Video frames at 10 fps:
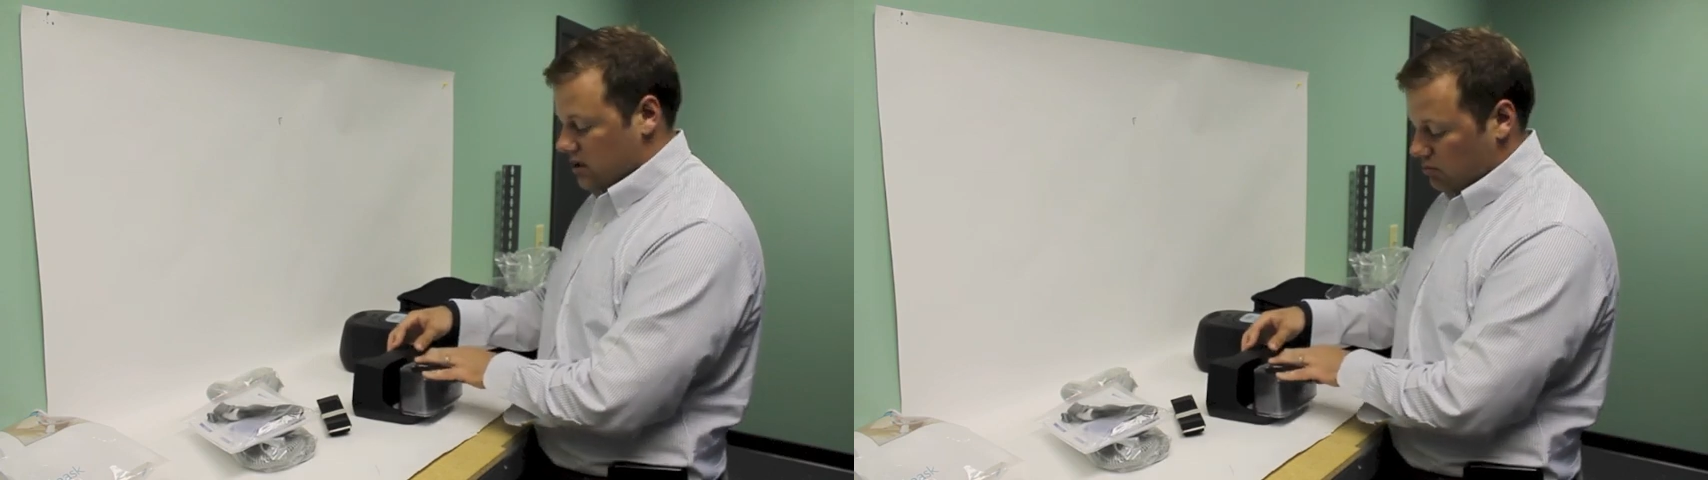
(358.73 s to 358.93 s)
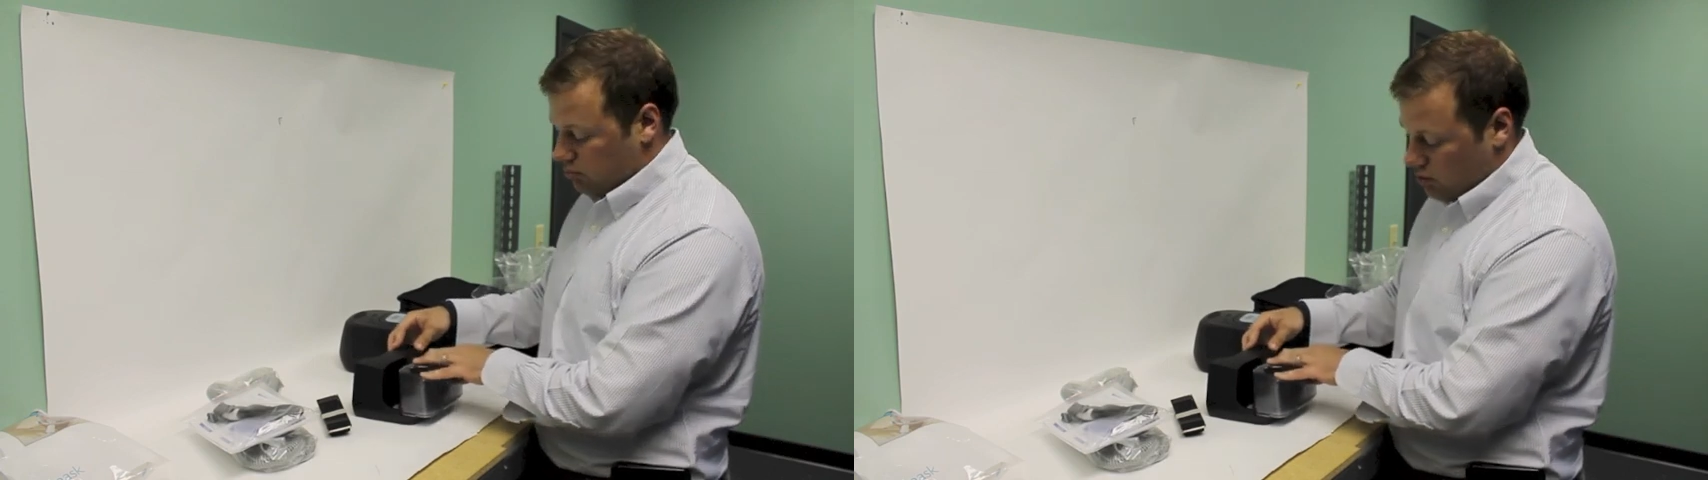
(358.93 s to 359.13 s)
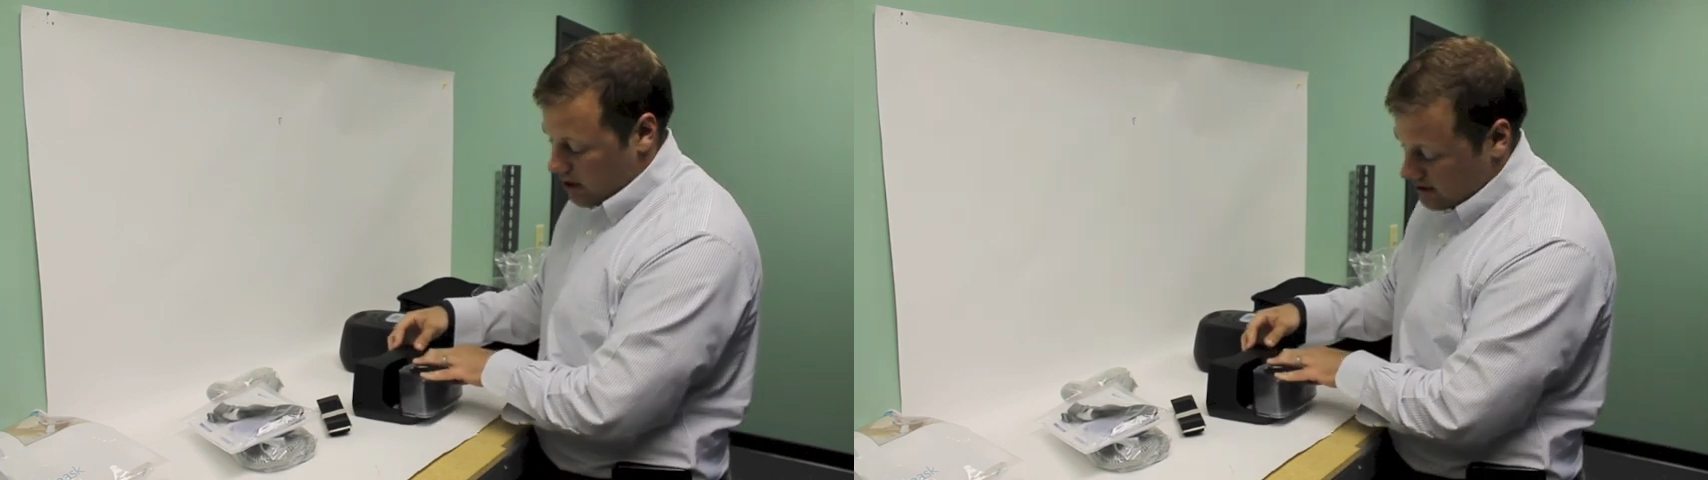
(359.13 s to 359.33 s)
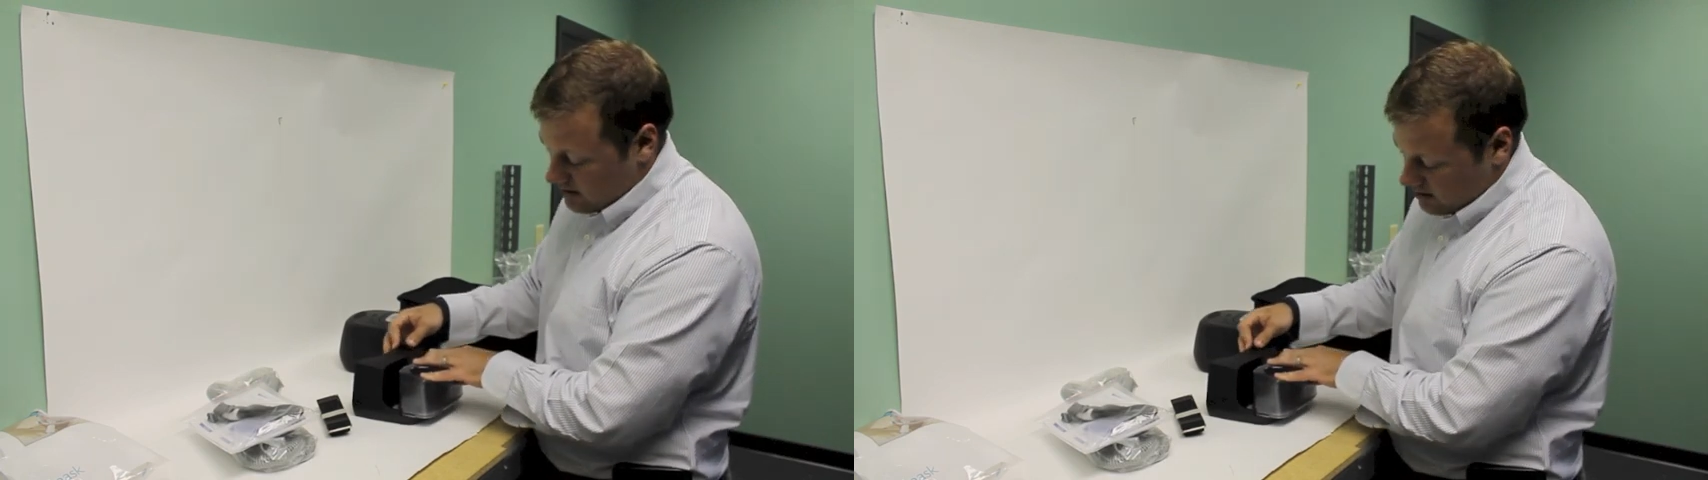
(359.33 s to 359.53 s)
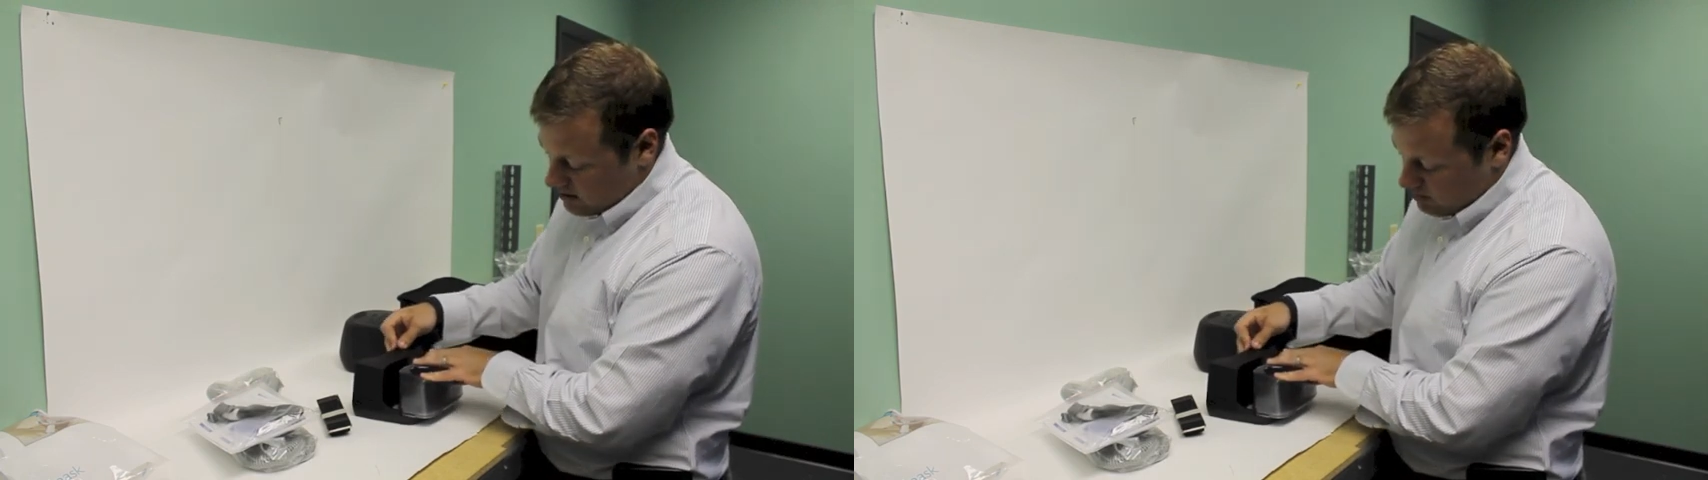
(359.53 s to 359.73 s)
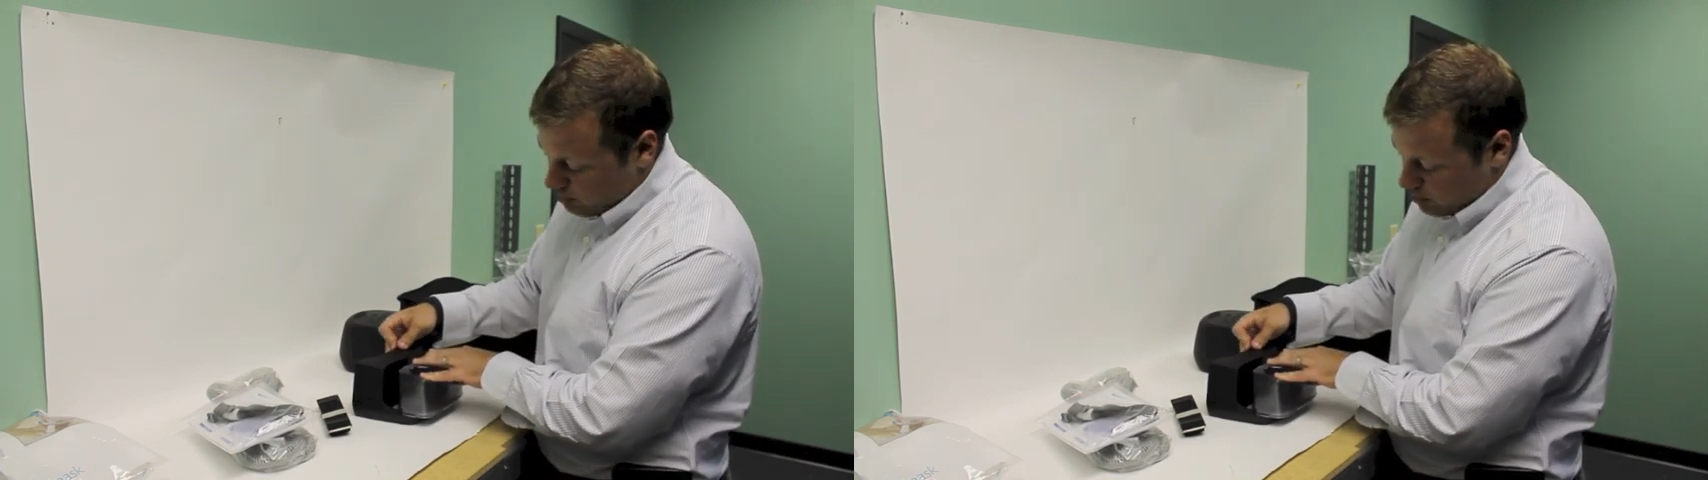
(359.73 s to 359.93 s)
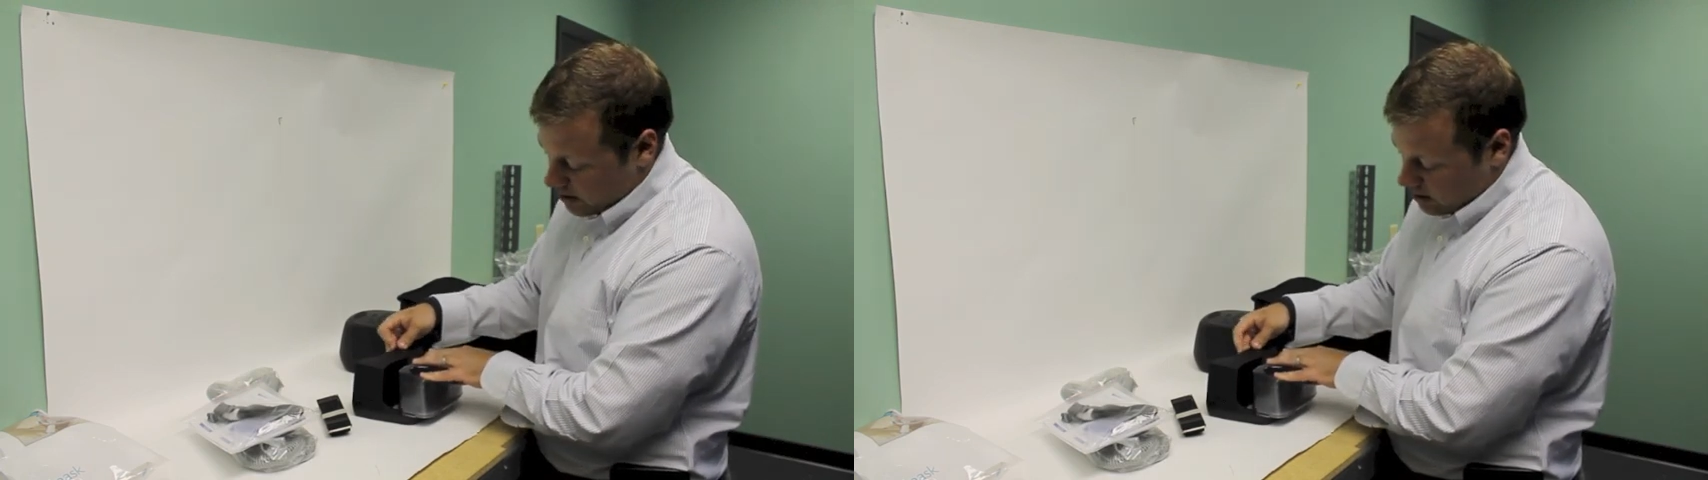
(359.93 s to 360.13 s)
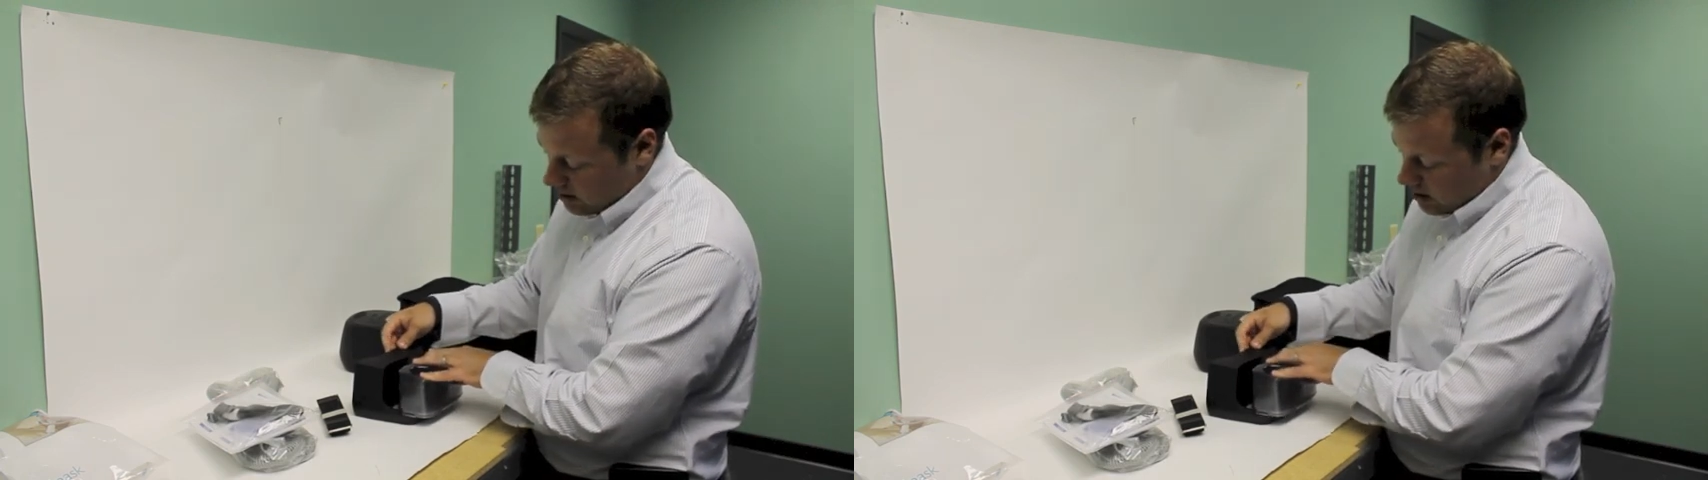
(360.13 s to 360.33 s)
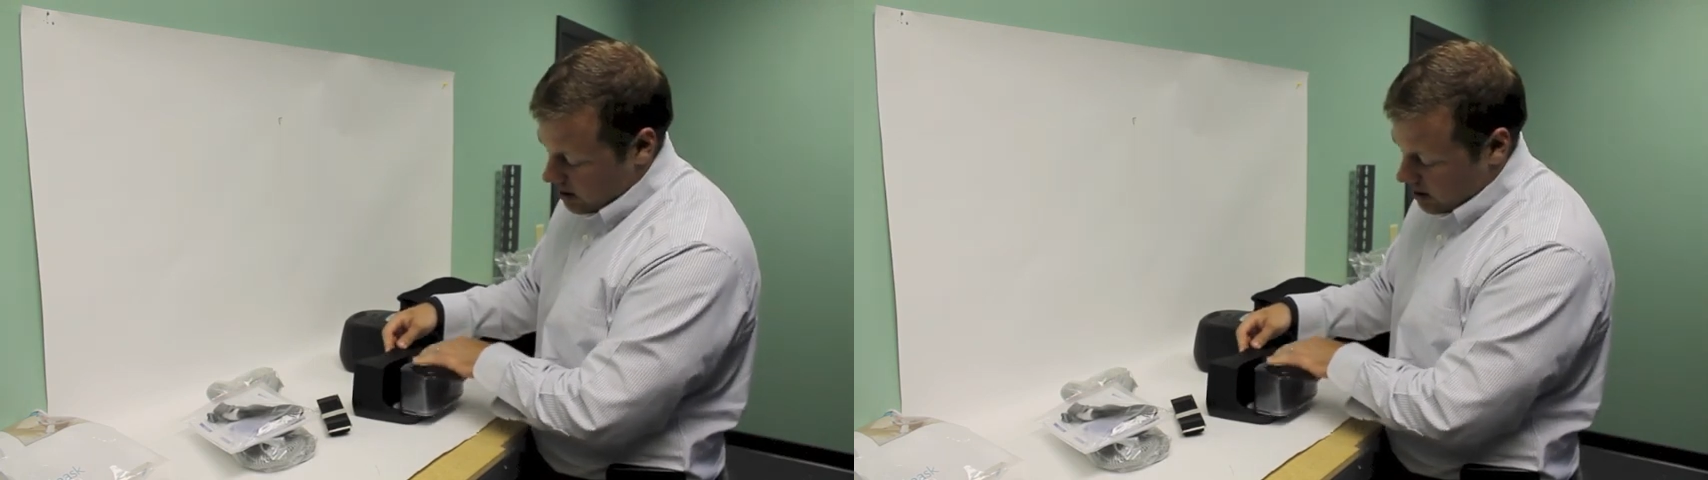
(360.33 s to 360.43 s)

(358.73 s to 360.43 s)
compress the spring